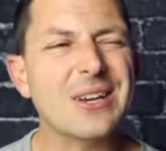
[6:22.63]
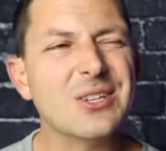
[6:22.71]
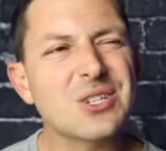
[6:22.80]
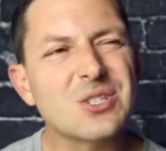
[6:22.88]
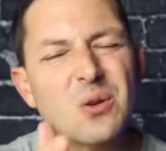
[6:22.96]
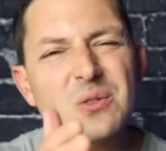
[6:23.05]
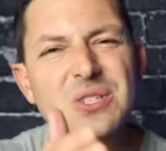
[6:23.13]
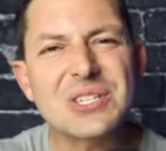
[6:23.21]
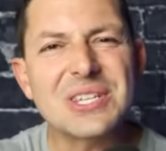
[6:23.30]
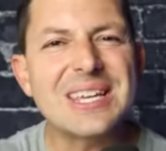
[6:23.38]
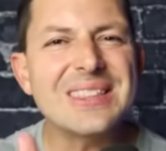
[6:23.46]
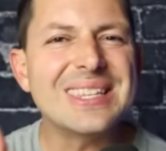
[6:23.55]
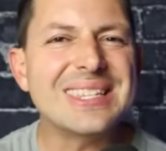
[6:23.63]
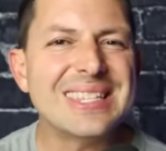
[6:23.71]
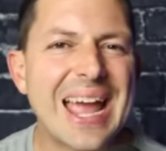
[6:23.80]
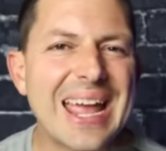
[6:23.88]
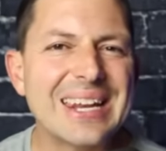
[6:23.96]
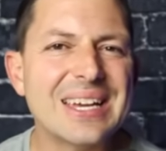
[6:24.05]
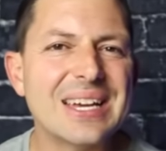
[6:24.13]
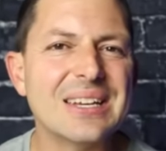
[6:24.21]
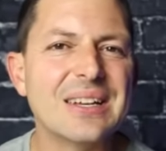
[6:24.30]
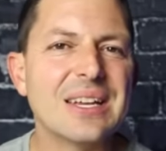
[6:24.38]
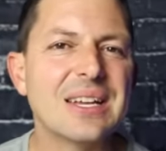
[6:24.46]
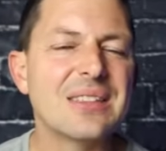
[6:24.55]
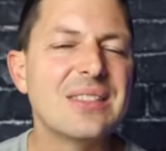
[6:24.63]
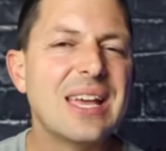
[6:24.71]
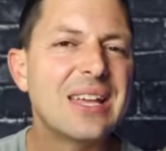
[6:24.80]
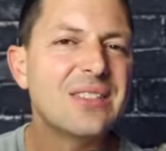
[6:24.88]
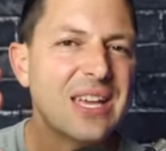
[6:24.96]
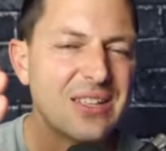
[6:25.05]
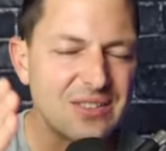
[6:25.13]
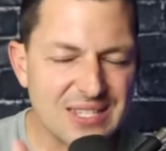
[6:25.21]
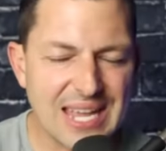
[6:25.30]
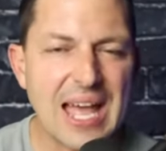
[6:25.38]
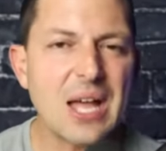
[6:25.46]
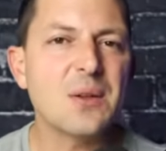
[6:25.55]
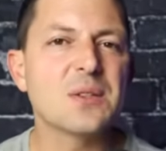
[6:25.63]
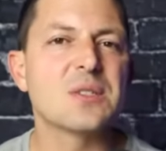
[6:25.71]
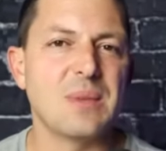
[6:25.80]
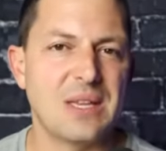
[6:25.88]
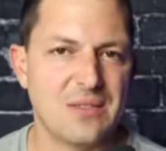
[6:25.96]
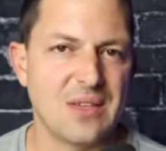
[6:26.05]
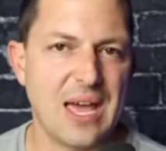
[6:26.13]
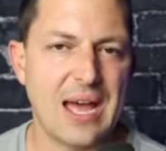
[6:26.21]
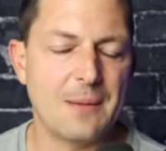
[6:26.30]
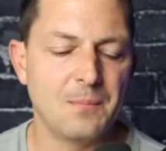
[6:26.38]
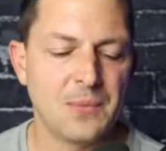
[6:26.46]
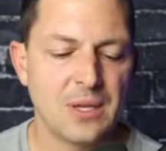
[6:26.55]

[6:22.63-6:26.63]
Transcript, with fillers: I just don't see the data that that tells me that.